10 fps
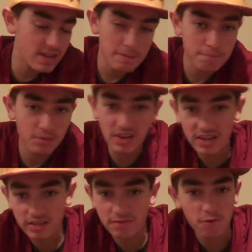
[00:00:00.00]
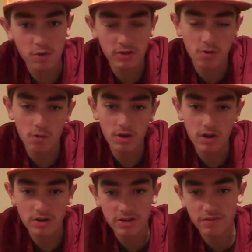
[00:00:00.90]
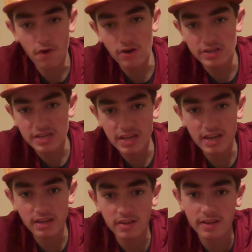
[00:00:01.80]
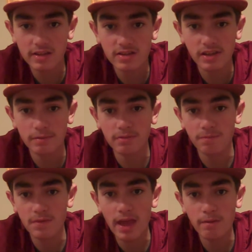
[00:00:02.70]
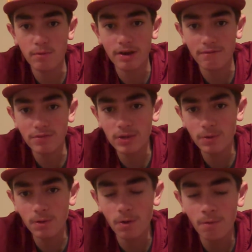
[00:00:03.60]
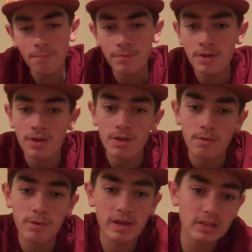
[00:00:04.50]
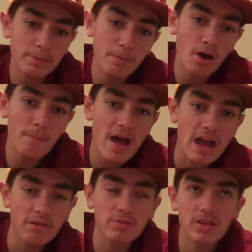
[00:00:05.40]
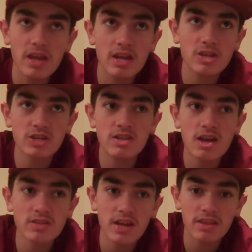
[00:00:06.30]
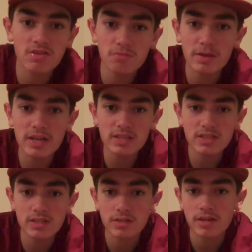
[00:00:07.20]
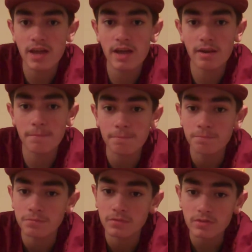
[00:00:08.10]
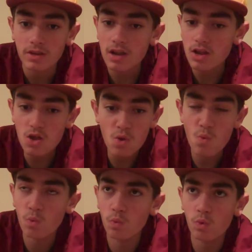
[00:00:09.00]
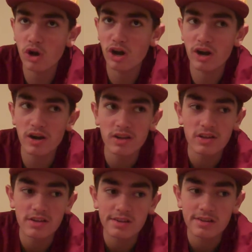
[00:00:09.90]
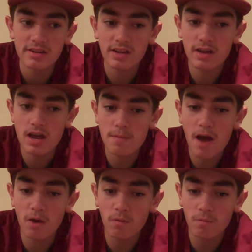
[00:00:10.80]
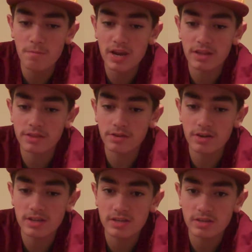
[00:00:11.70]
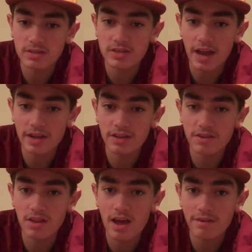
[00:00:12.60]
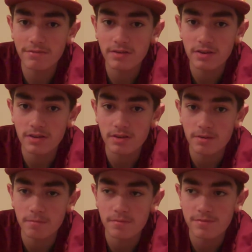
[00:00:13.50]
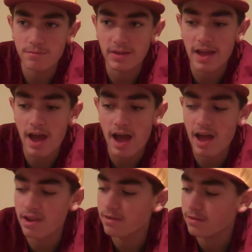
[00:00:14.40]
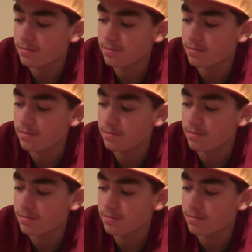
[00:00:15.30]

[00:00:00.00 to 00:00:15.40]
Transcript: deep play in the fourth quarter to DeForest King that set up the game-winning field goal. We get the ball back with just outside of 2 minutes, and we're at about 1 minute 30 seconds left. We got